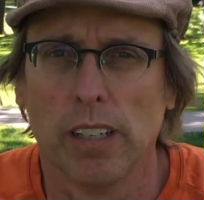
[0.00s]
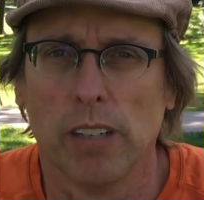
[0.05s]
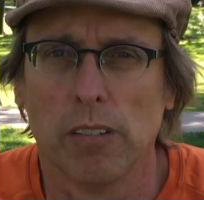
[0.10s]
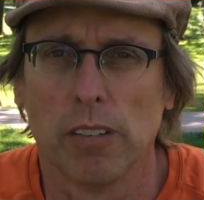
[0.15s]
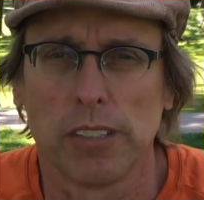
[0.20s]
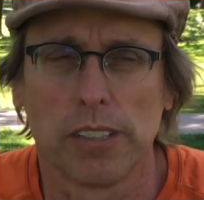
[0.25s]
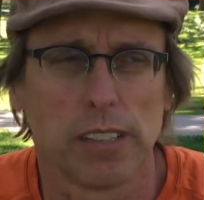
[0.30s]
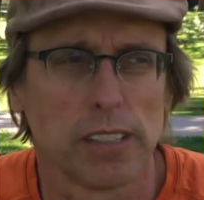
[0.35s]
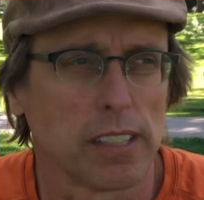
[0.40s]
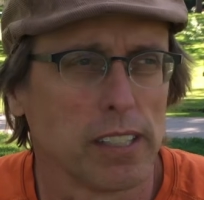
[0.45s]

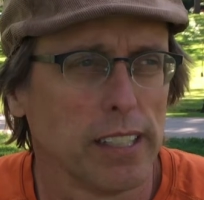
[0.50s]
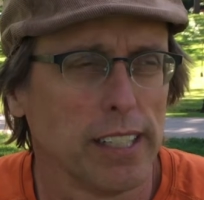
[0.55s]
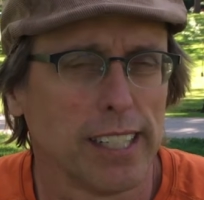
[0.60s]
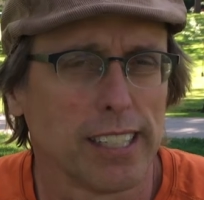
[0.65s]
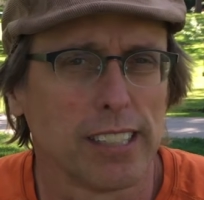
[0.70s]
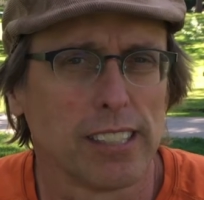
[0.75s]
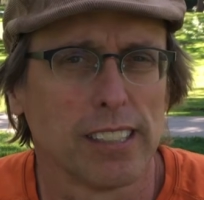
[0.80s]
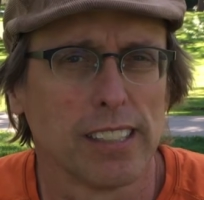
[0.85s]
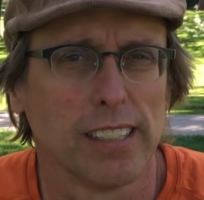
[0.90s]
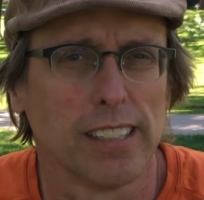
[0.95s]
What's the
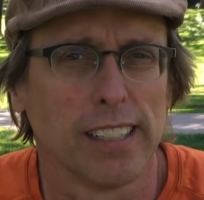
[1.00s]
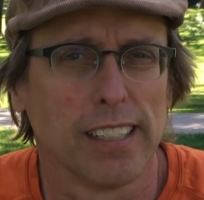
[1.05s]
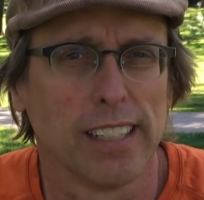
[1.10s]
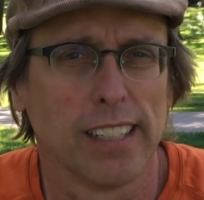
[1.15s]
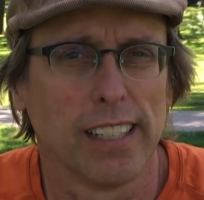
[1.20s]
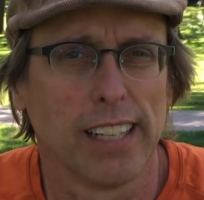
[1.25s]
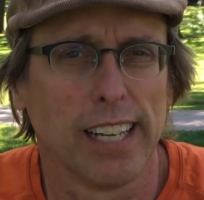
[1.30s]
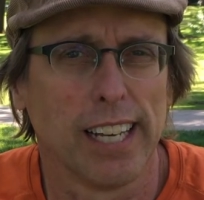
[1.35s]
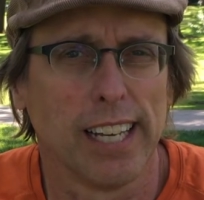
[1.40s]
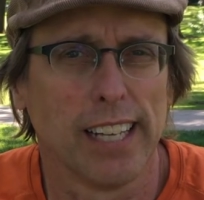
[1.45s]
connection?
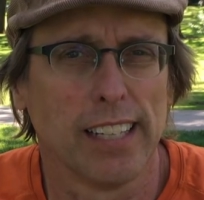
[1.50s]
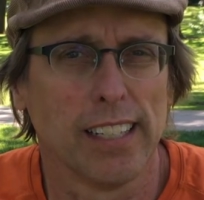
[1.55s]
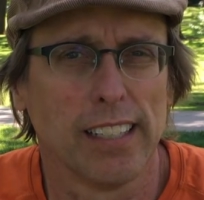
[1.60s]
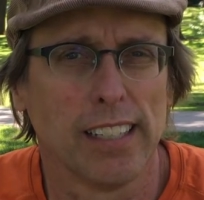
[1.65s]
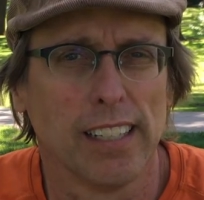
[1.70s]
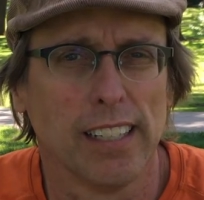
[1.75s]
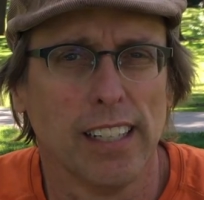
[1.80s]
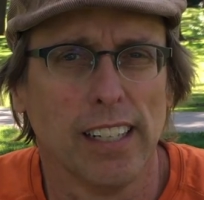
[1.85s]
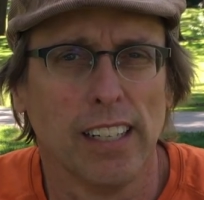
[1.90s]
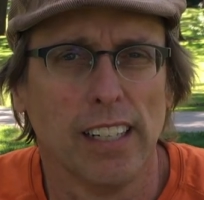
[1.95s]
And
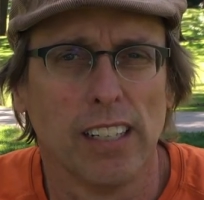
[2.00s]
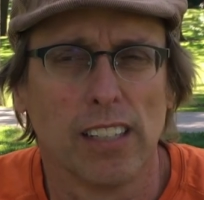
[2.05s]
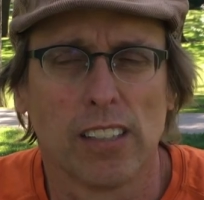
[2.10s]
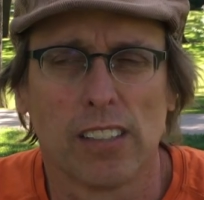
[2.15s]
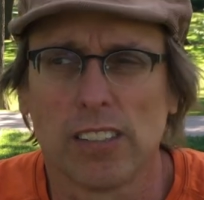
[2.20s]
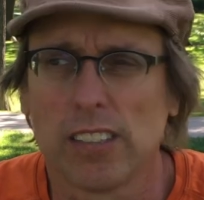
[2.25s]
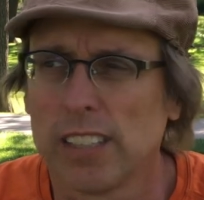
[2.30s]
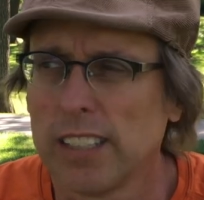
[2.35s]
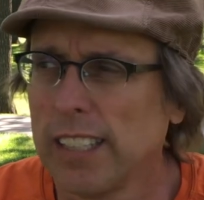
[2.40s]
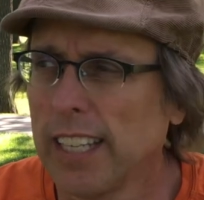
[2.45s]
of
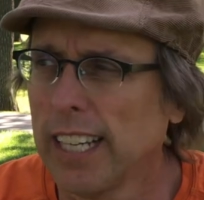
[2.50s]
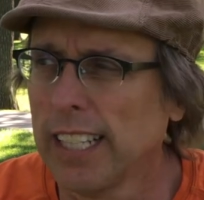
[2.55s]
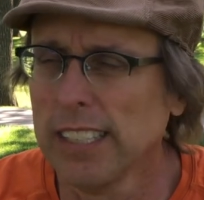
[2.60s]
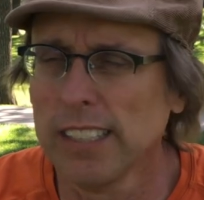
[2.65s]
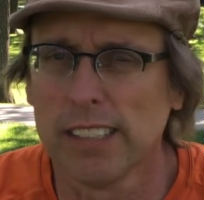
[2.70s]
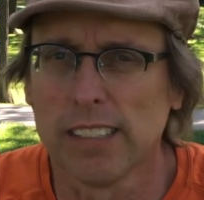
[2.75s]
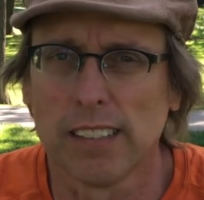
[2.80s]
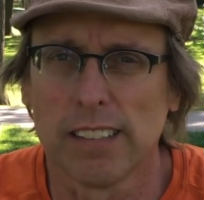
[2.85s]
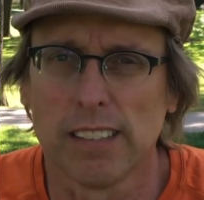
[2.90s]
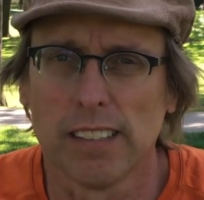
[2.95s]
course the
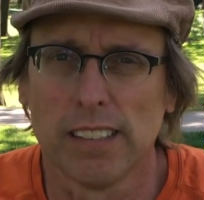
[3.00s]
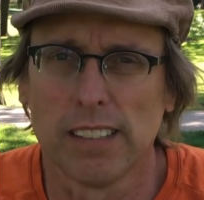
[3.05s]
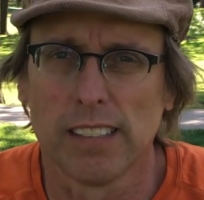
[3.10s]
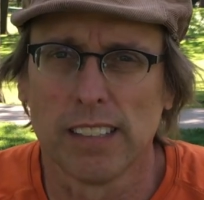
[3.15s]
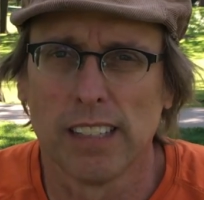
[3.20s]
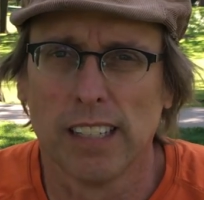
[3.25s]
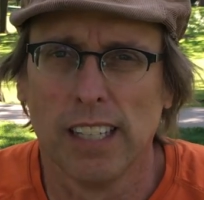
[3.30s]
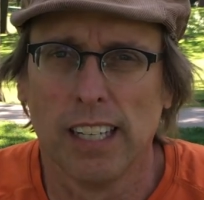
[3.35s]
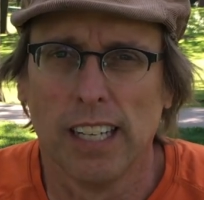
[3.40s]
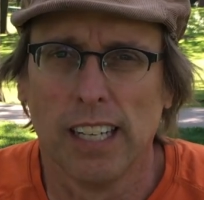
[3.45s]
answer is
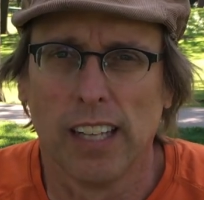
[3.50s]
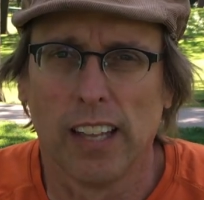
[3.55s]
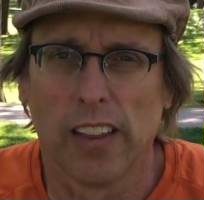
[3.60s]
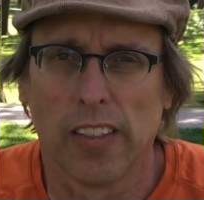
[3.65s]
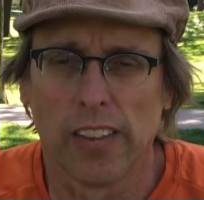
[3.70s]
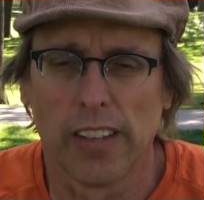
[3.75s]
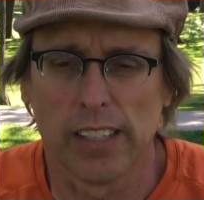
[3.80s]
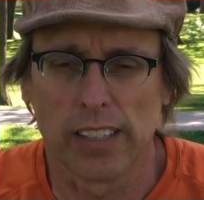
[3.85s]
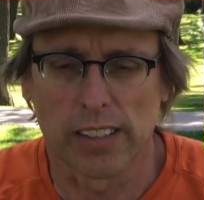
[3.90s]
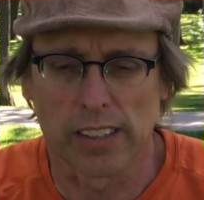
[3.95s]

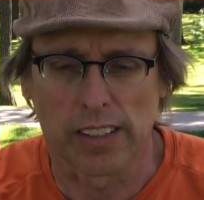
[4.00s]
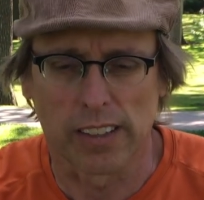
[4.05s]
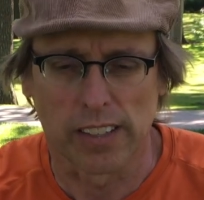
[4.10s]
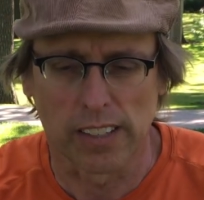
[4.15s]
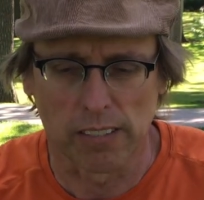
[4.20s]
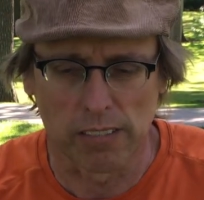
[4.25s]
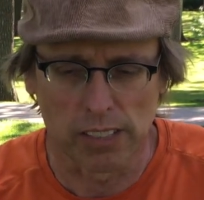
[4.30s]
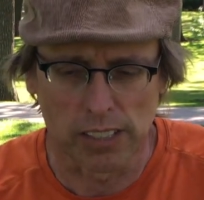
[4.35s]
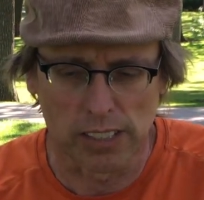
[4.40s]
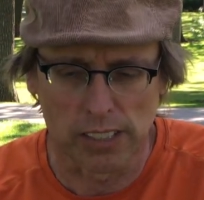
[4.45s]
that
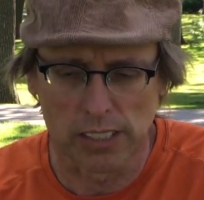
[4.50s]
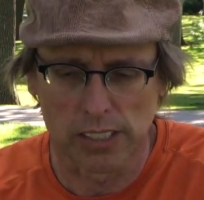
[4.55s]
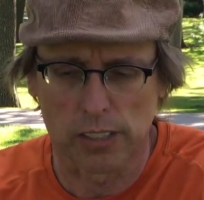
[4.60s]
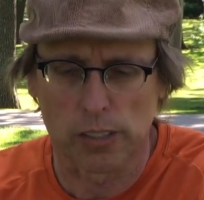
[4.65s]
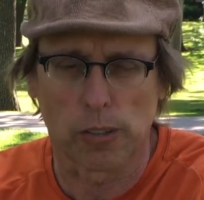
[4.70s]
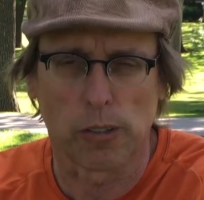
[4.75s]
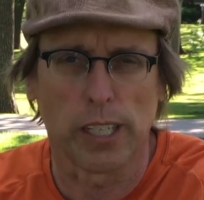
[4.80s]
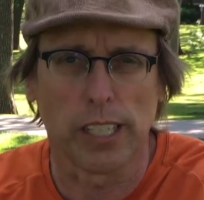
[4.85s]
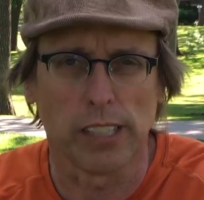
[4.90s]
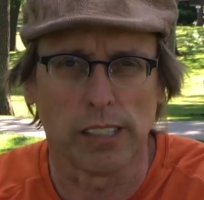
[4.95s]
there was this
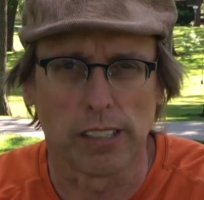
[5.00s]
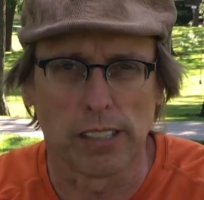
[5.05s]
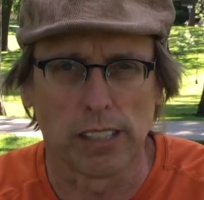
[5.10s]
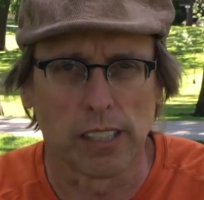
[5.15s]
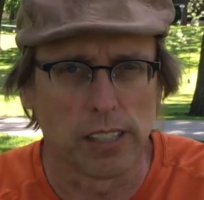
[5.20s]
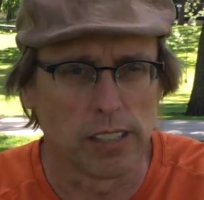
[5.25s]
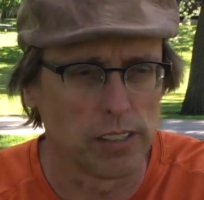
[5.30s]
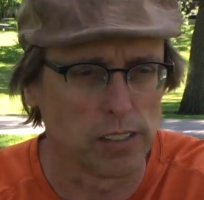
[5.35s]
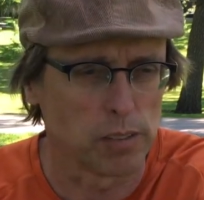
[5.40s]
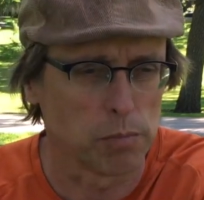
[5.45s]
trace,
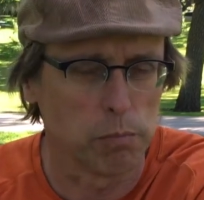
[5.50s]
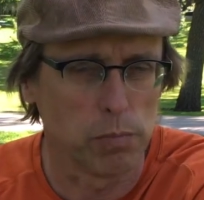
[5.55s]
this